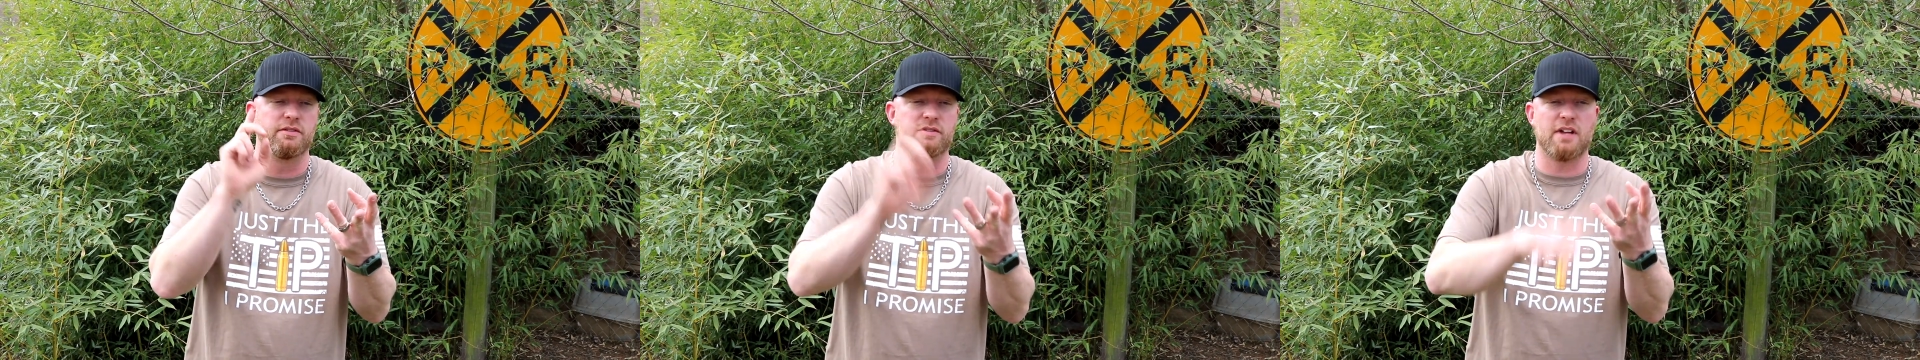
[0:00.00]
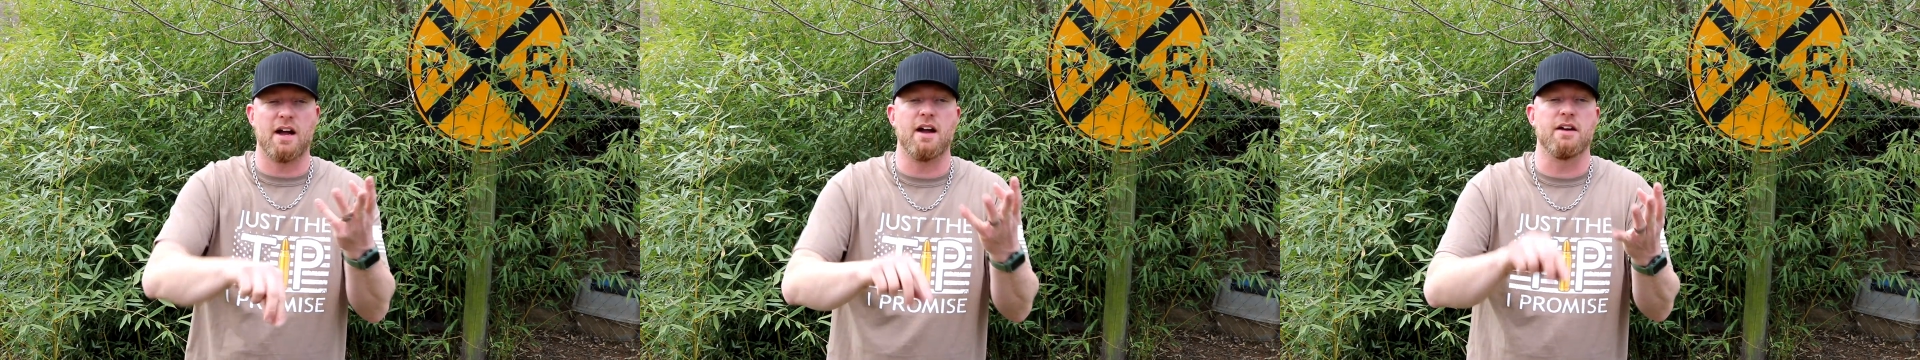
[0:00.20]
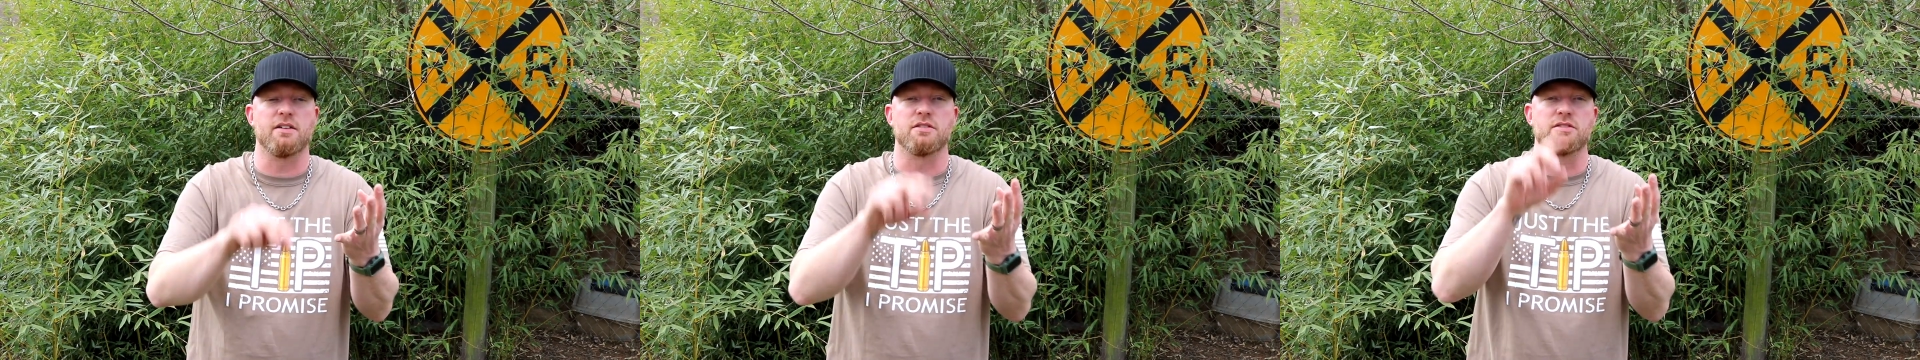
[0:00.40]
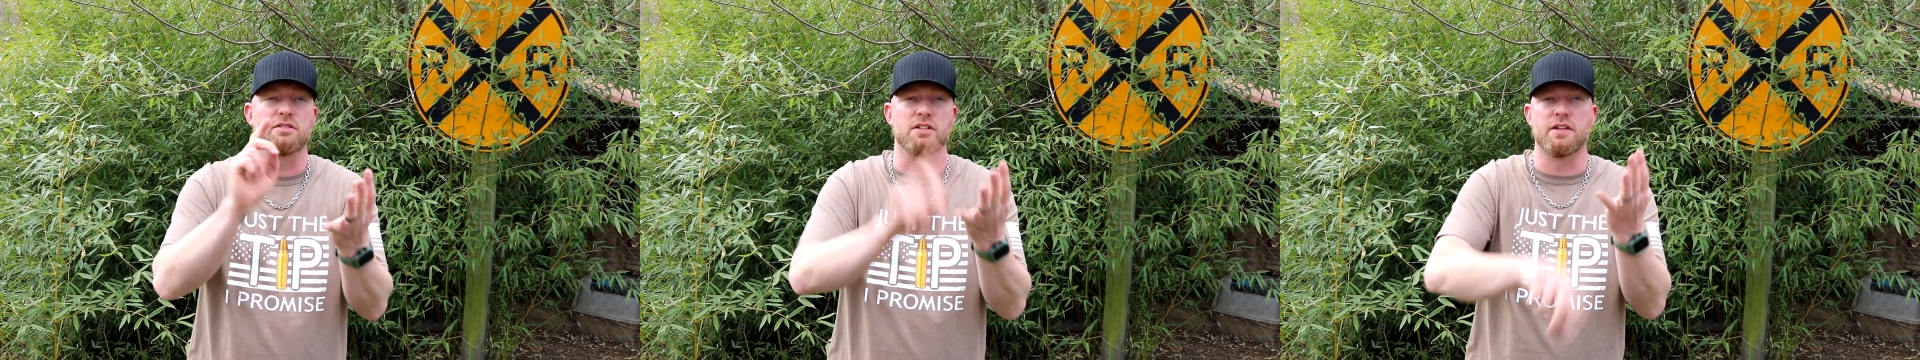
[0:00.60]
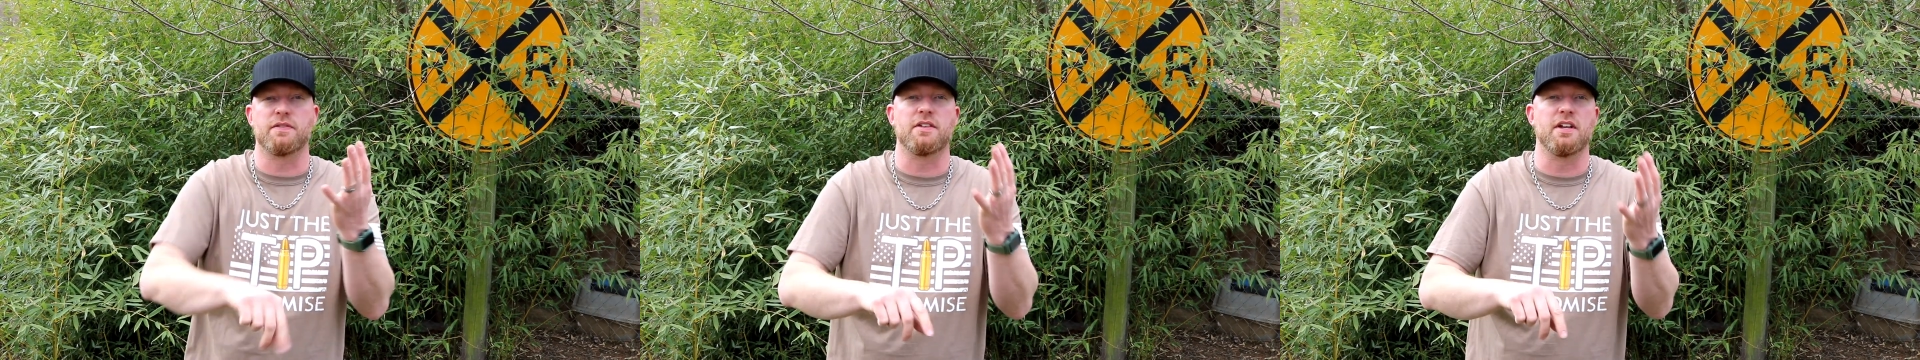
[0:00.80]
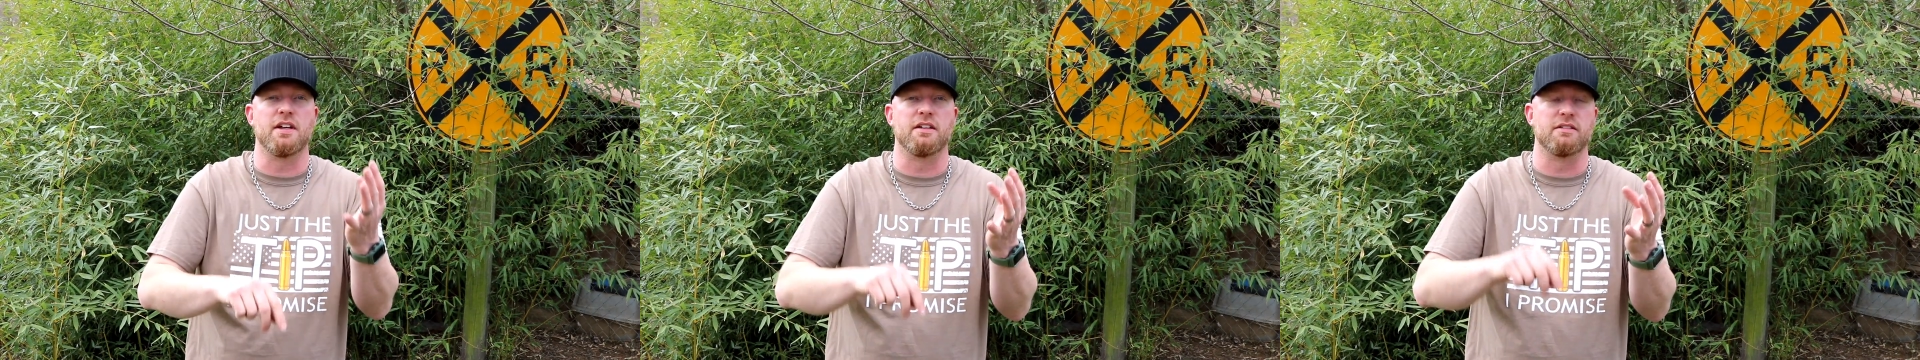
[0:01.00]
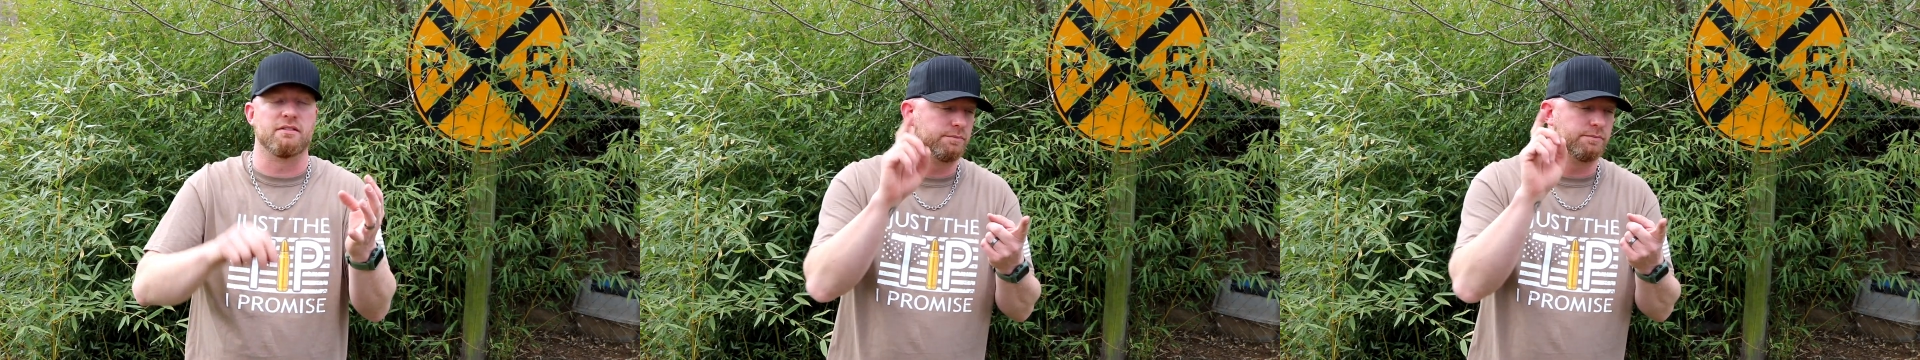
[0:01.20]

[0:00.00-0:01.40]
tires, lift kit,